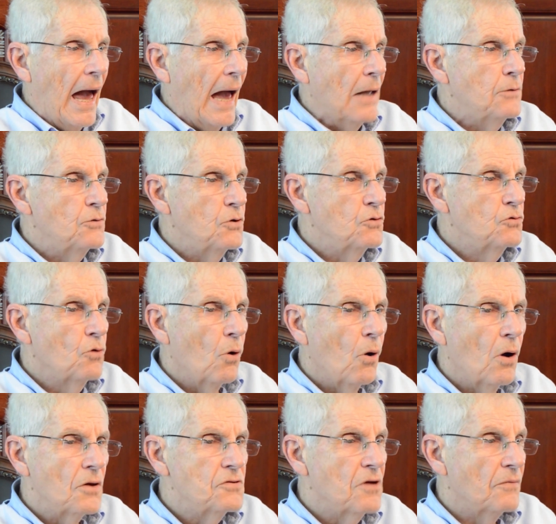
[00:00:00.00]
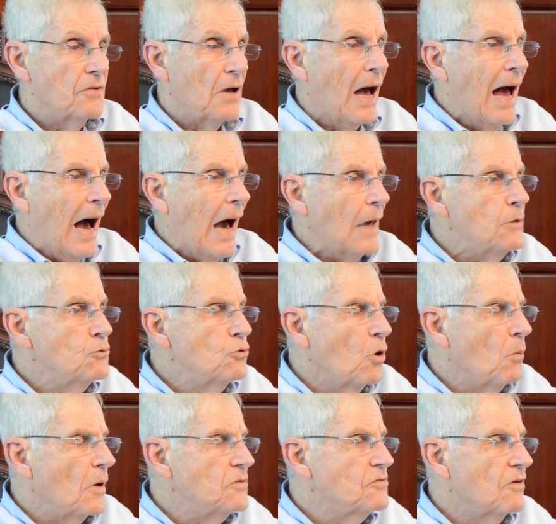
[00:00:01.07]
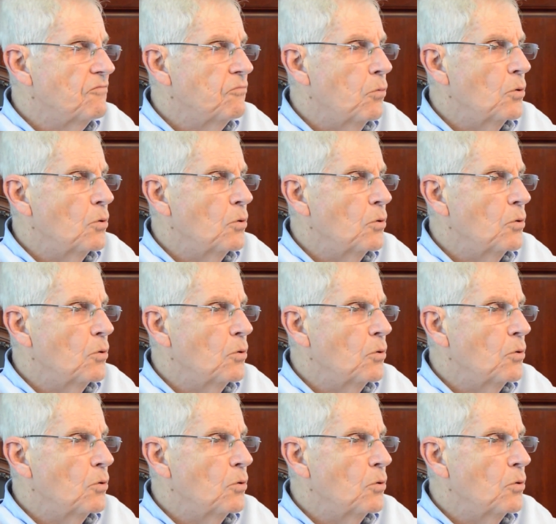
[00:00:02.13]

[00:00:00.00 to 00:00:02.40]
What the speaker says: And she saw herself, I saw myself